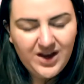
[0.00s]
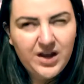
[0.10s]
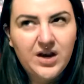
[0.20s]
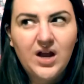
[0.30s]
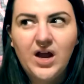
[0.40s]

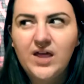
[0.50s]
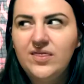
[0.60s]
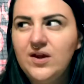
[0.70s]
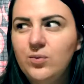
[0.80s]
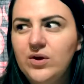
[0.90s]
and I
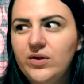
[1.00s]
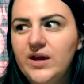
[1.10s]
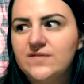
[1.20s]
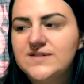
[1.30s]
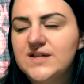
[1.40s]
think we only
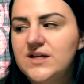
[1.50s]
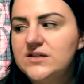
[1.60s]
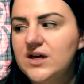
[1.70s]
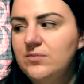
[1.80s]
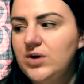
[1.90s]
have Sign
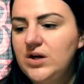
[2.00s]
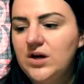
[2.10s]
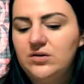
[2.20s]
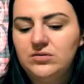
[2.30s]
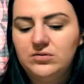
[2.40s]
Time right
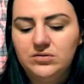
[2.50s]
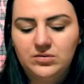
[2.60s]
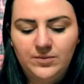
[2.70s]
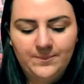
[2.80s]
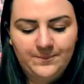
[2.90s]
now.
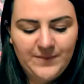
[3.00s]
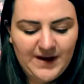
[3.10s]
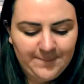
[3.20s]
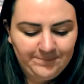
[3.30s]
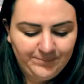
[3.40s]
But
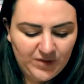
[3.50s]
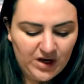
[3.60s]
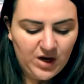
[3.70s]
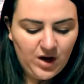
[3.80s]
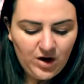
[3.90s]
yeah,
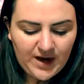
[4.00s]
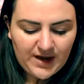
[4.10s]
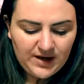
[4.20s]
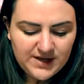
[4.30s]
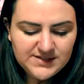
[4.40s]

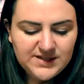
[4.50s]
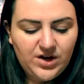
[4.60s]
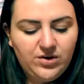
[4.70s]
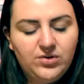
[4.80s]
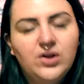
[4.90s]
okay. And
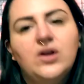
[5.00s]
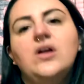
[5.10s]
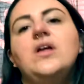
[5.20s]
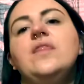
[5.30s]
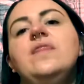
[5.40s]
so
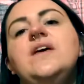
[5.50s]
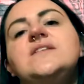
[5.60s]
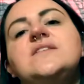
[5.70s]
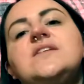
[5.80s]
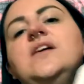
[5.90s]

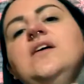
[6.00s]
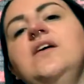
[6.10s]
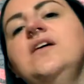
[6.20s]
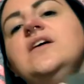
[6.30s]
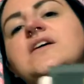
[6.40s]
this
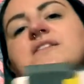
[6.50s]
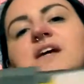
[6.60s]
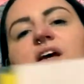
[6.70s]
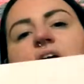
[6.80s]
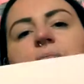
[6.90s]
is
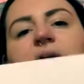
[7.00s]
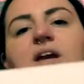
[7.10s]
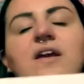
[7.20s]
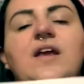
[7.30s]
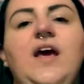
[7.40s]
like a
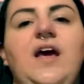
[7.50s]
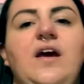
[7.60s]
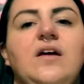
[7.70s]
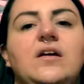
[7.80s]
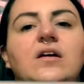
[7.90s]
completed day